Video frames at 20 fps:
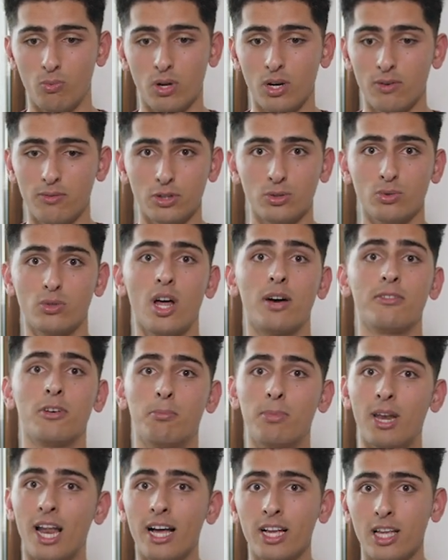one of us would have
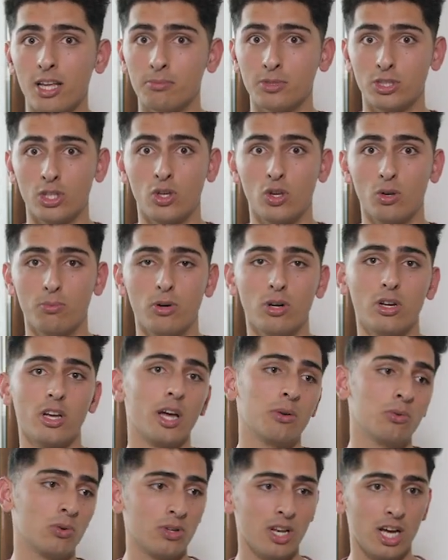a blank MCQ
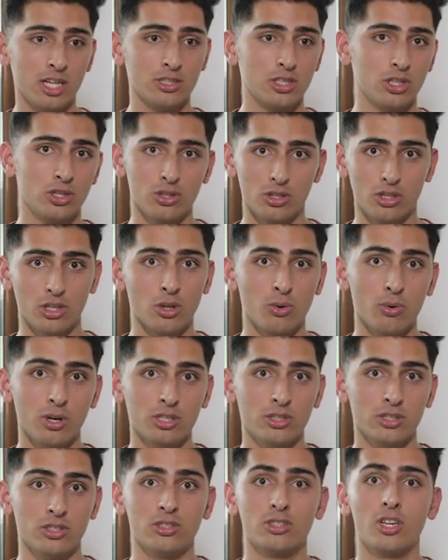book, and we would ask each other the
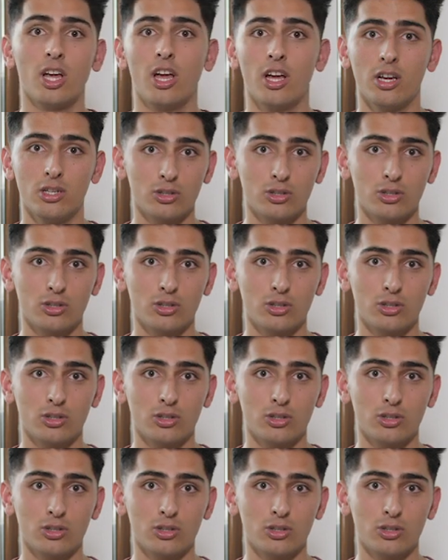questions,